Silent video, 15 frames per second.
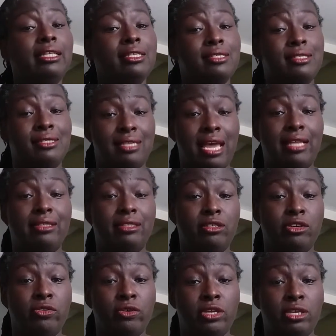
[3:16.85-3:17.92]
this is not
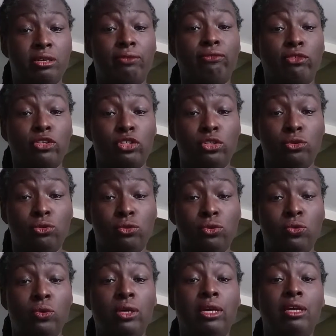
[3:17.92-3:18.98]
the ingredient for
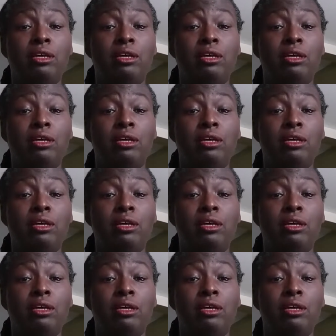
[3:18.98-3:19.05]
you.